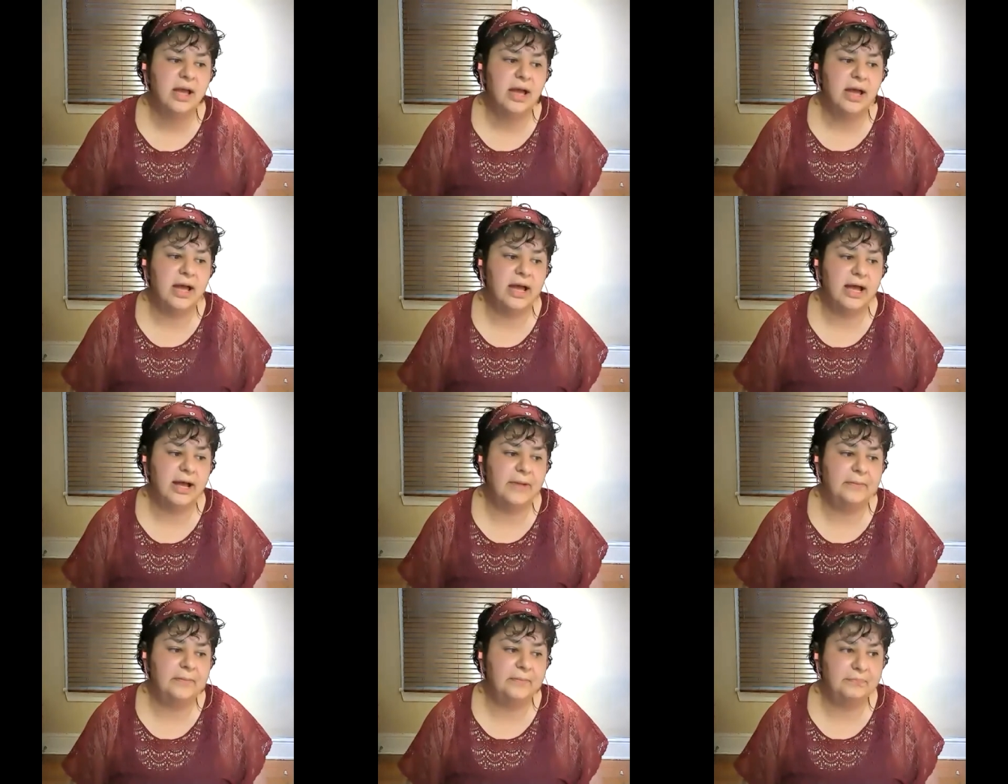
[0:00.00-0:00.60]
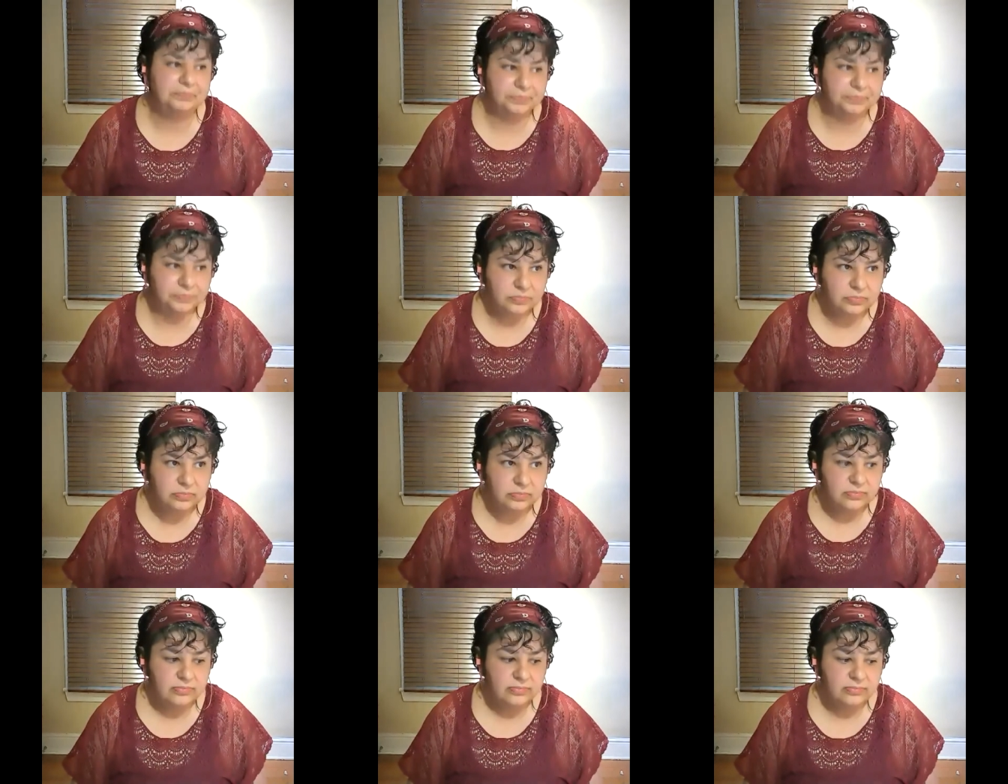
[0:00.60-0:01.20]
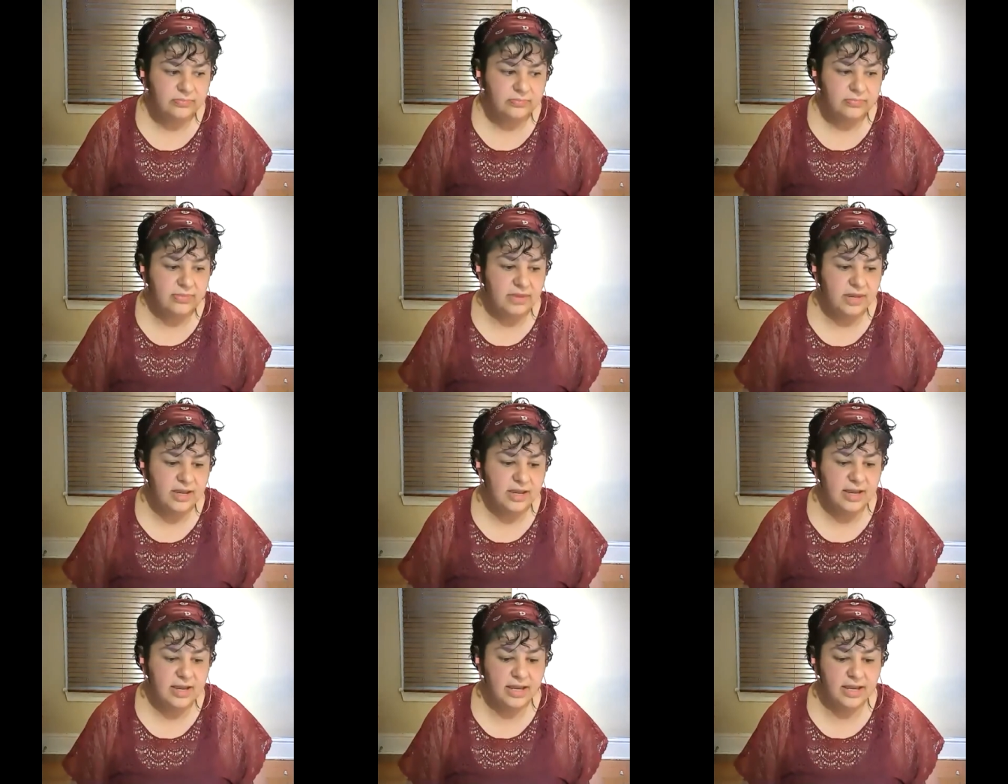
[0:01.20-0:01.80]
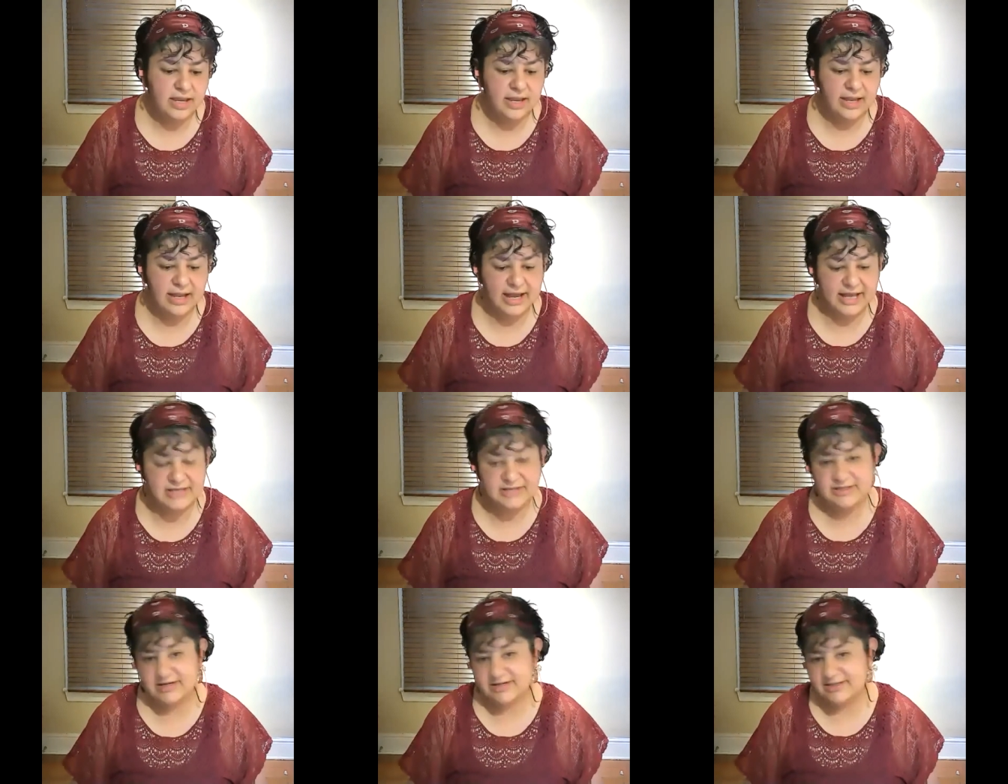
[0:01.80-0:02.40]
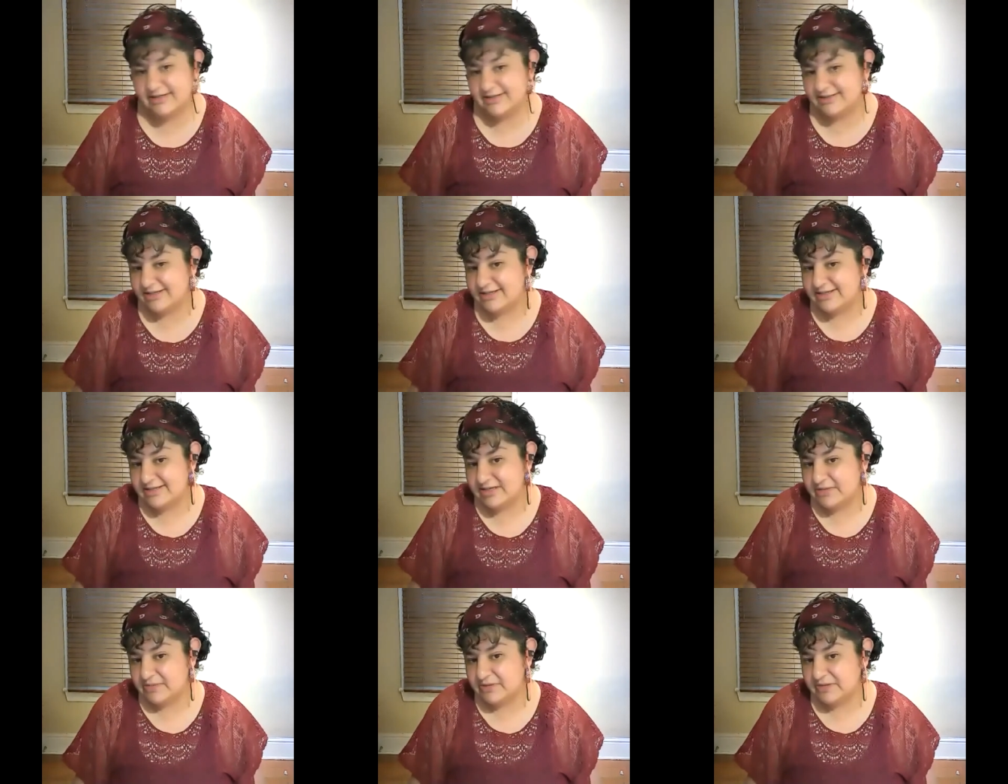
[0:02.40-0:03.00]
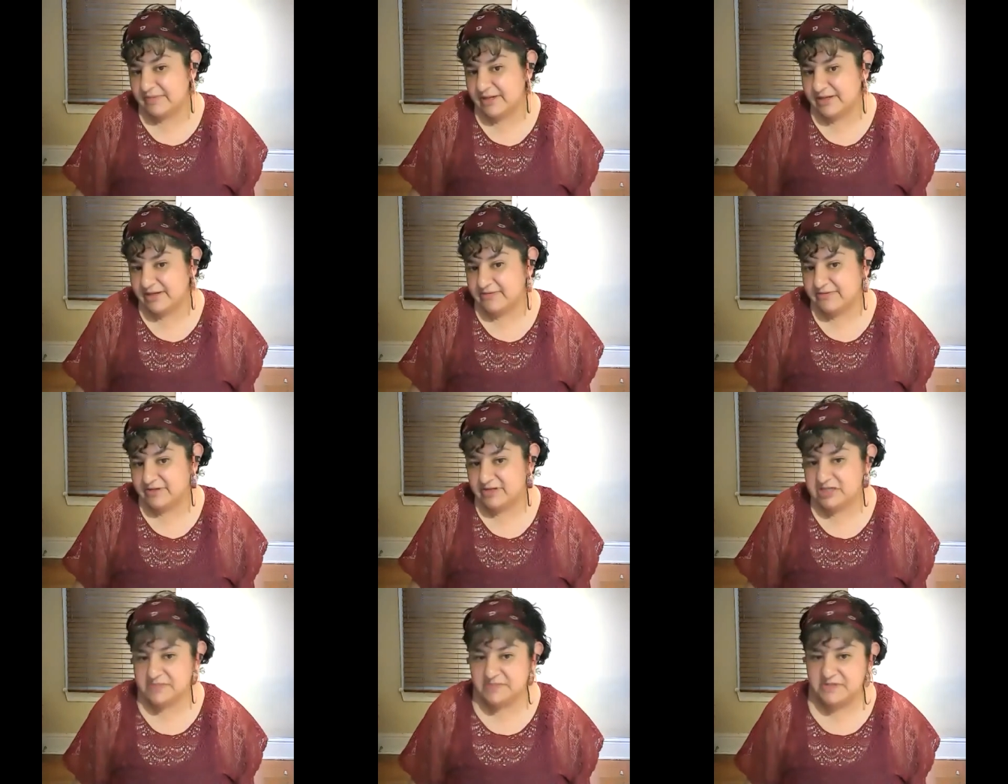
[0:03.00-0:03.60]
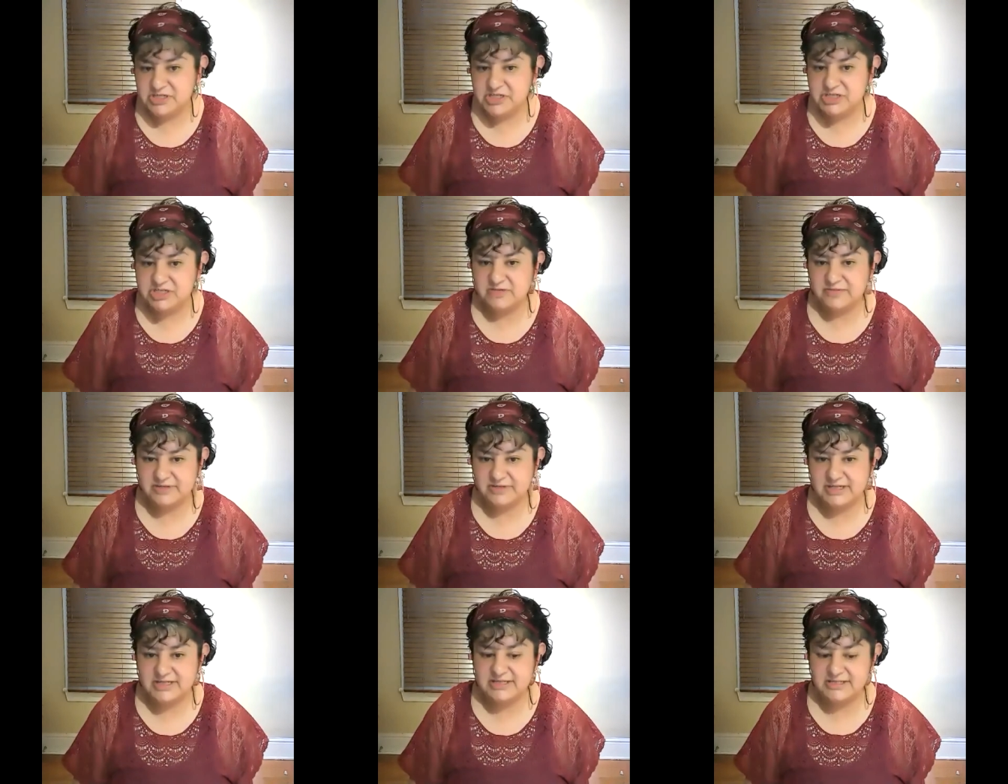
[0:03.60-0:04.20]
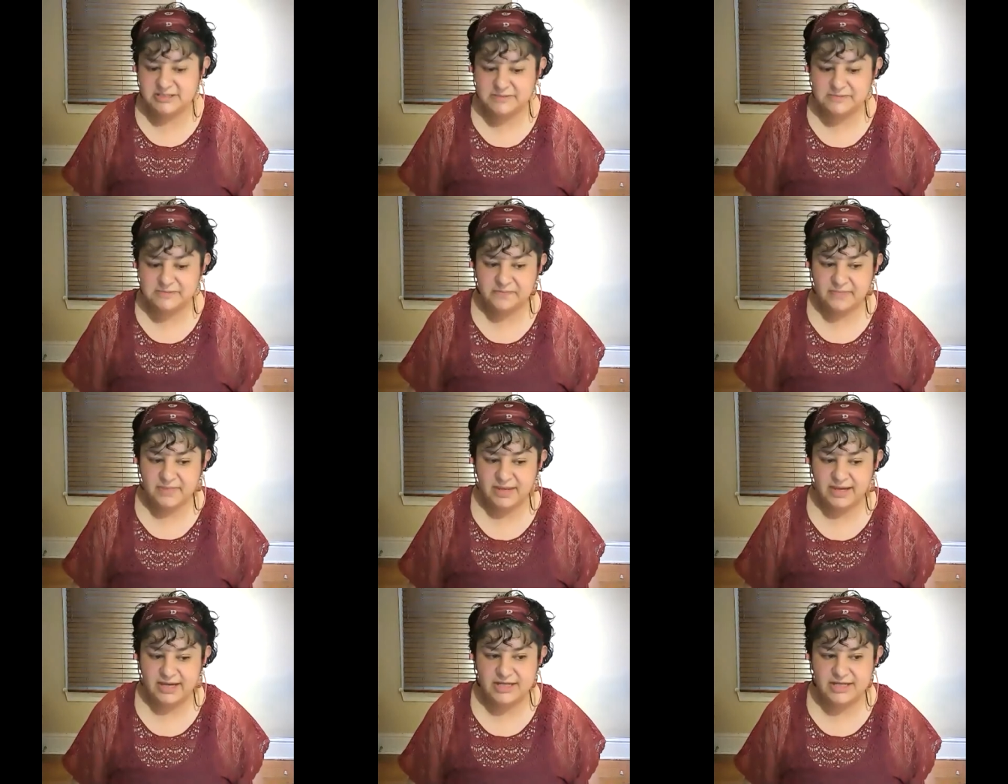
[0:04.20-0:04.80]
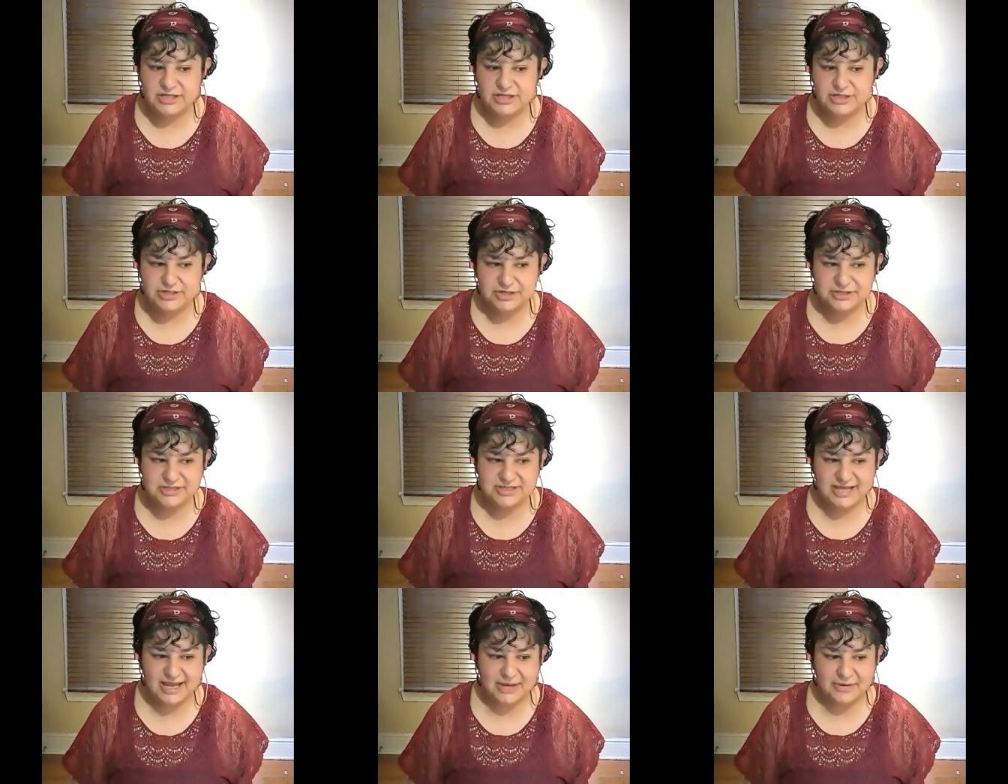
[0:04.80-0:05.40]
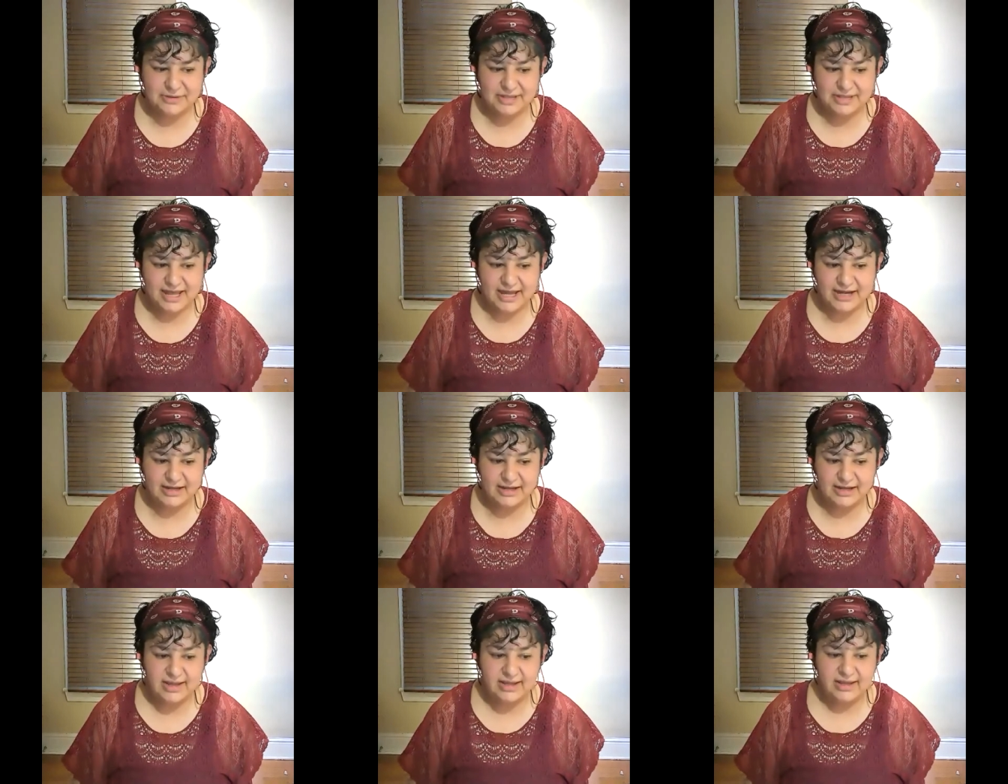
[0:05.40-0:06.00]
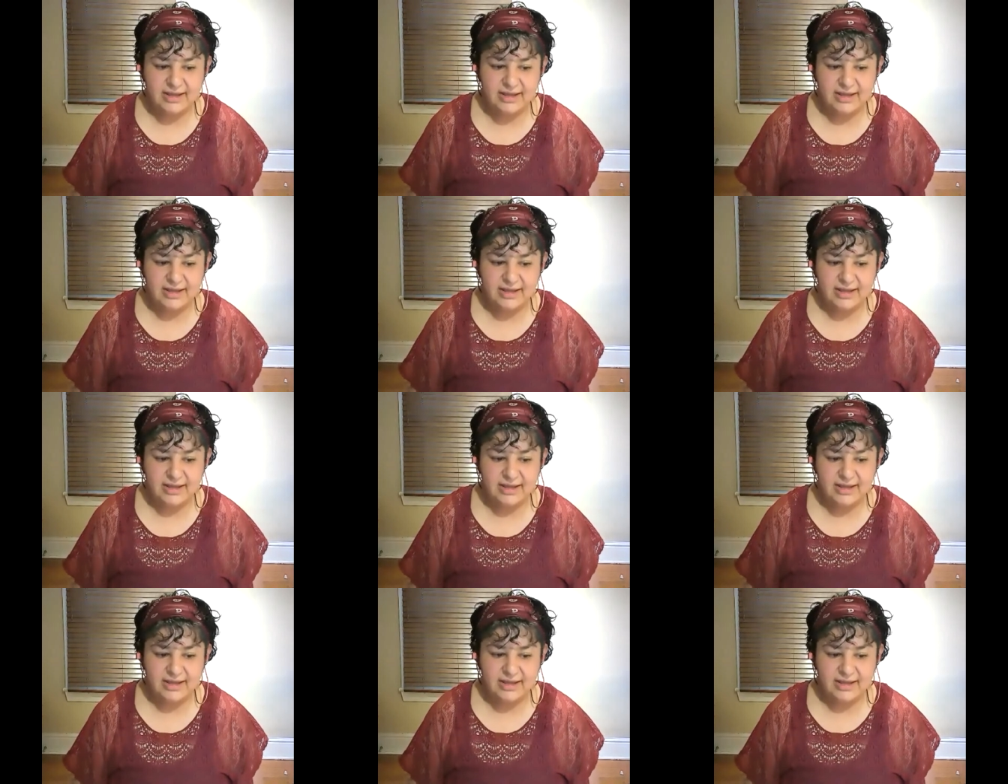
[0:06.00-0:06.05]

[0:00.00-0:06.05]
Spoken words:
I started testing with my different species of yeast. It turns out that